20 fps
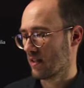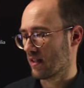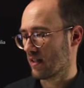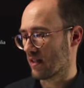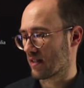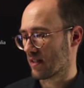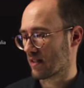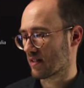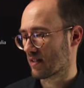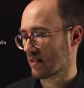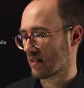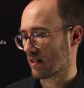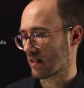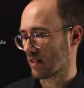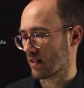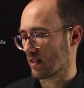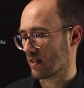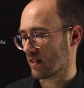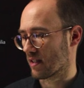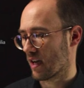is
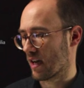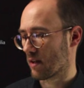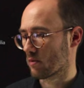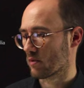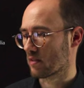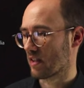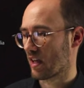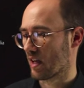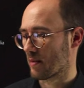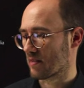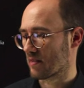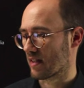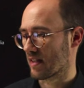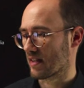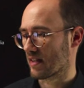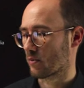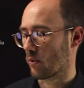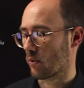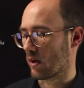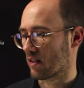100 times
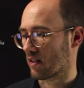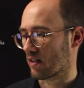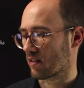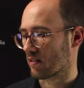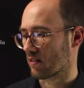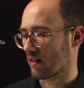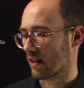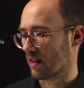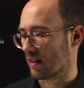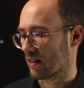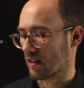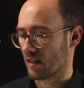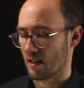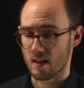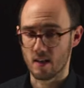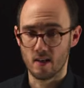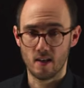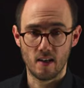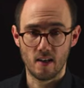less weighted than the